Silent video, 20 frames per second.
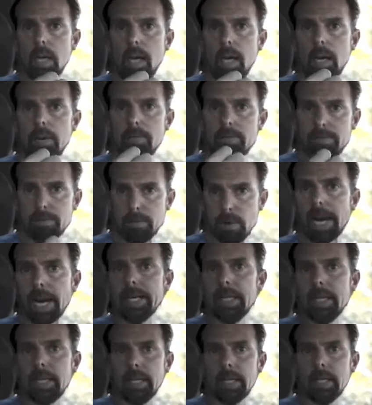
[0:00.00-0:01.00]
and
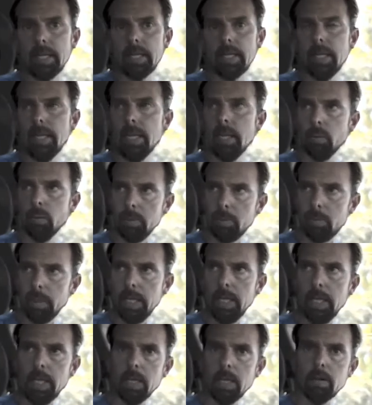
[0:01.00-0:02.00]
frightening it would
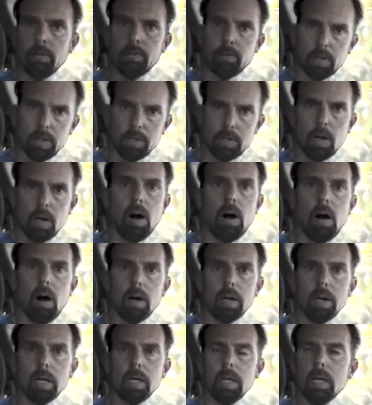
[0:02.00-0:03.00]
be for a
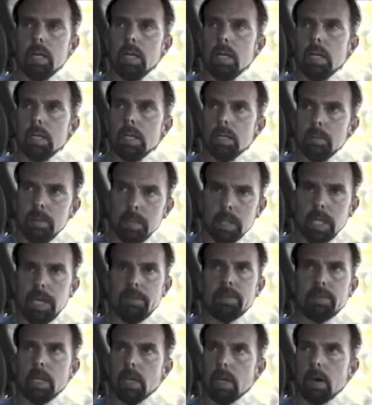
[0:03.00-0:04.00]
dog to be
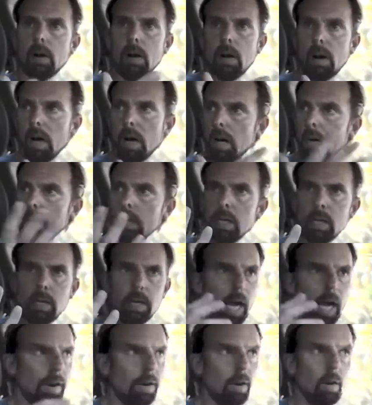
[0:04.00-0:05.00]
left in a car,
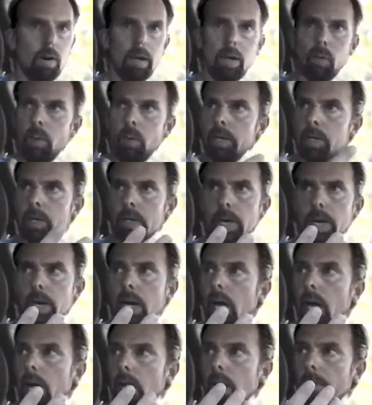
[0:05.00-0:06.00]
not knowing when you're going to
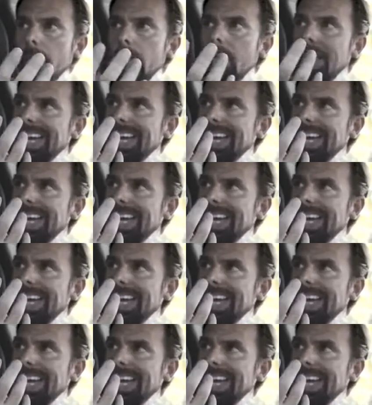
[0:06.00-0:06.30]
come,